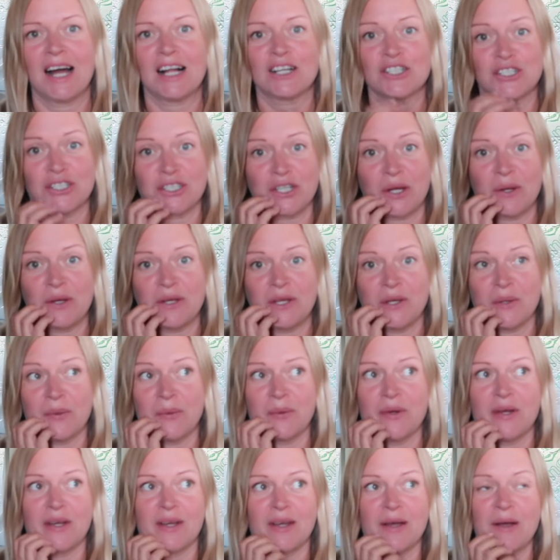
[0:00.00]
I'll show you
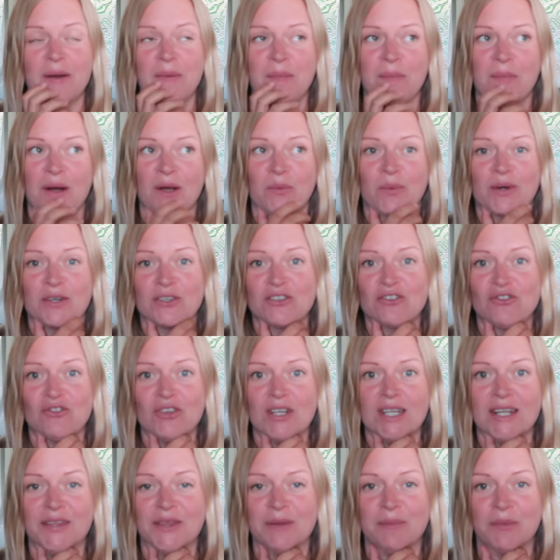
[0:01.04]
my
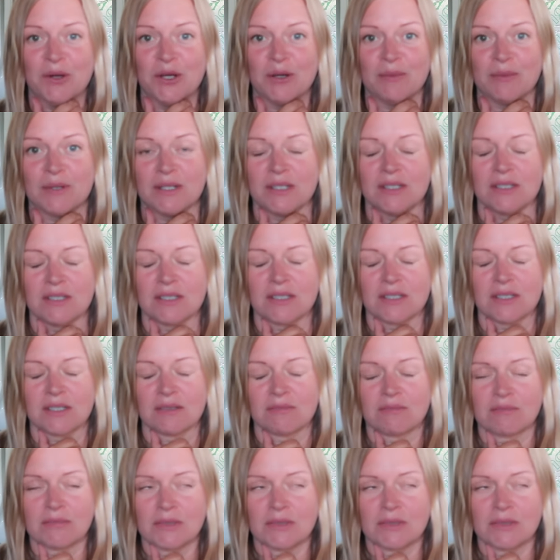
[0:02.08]
windscreen at the moment.